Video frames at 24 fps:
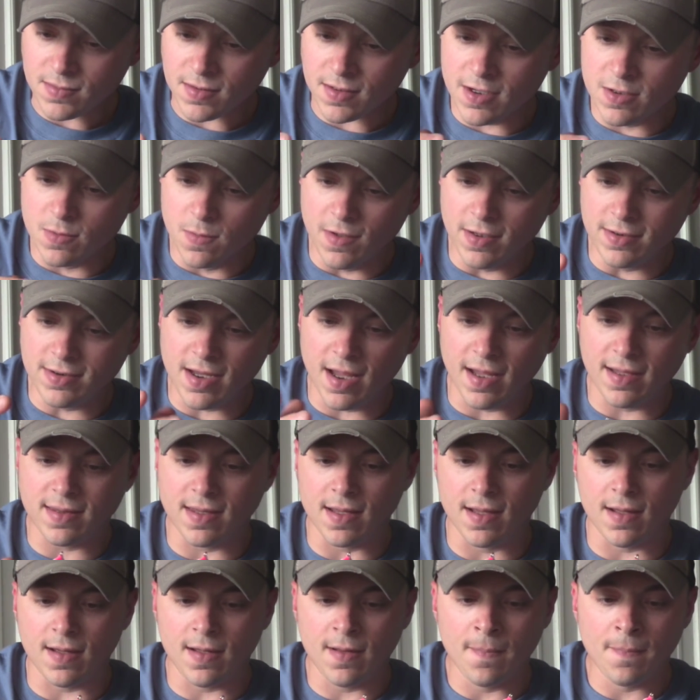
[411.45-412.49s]
is, when you take
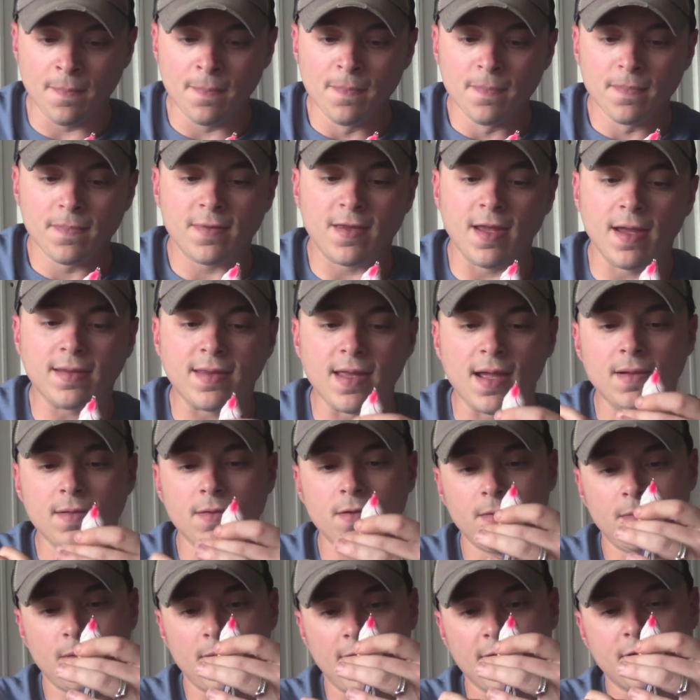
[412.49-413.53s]
that
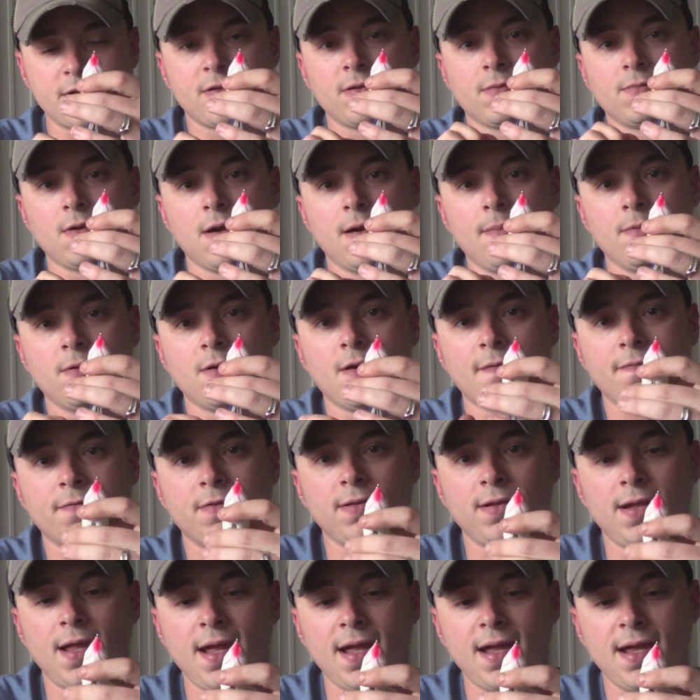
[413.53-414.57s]
little extra rubber off the
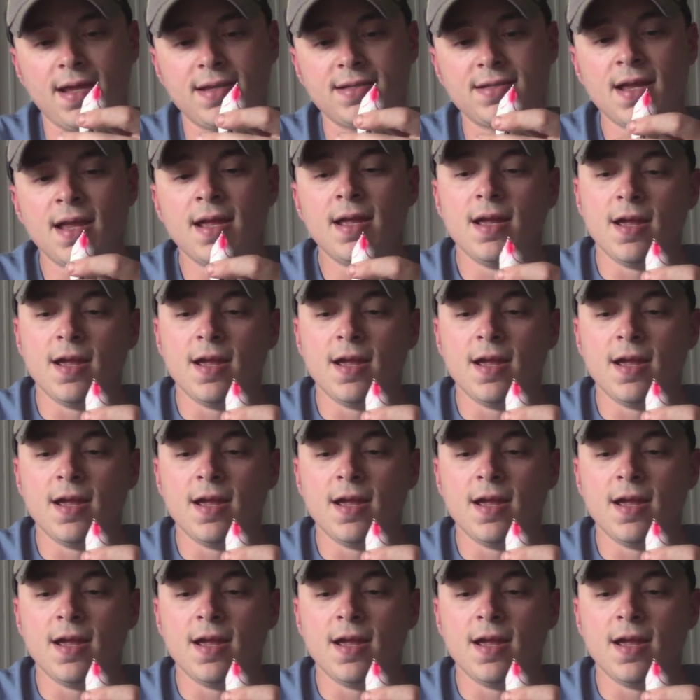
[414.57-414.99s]
legs,